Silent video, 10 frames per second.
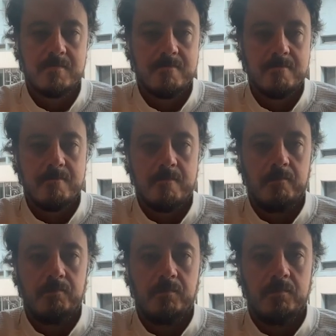
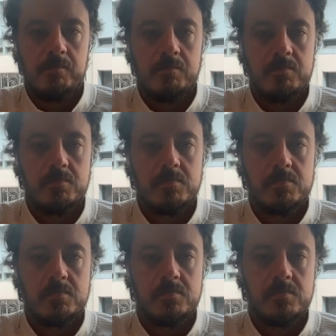
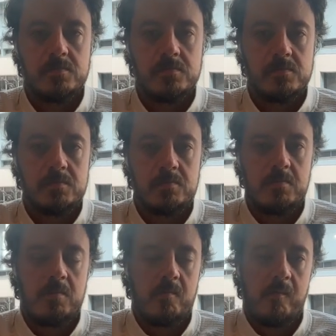
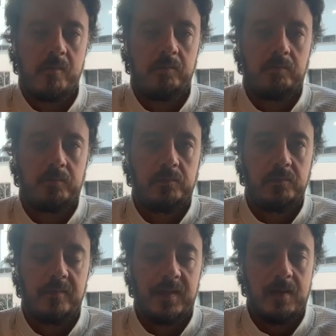
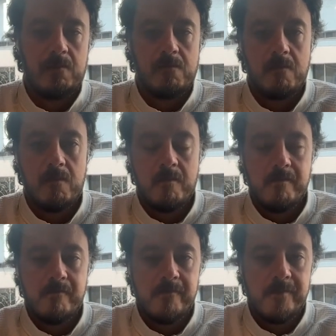
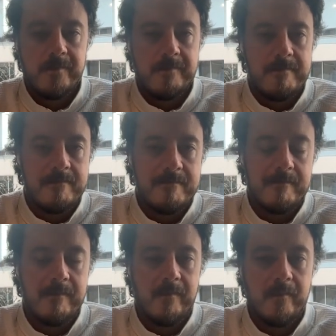
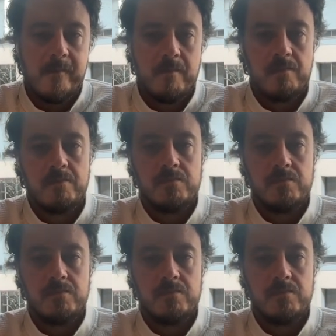This person isn't speaking.